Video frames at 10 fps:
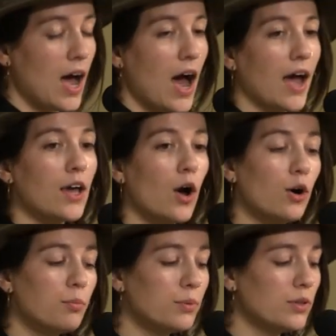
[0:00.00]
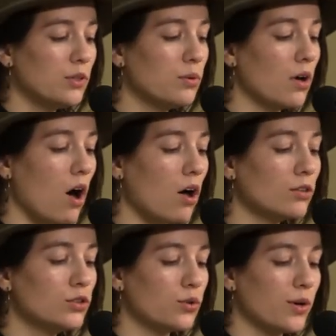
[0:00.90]
I hope you will
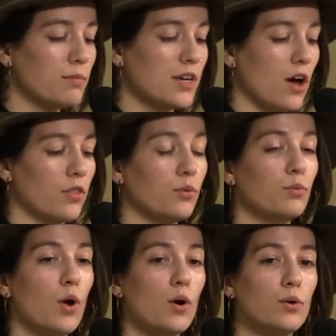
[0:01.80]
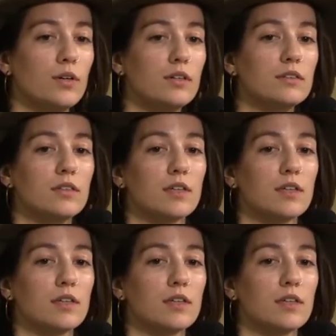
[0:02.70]
all join me on the road to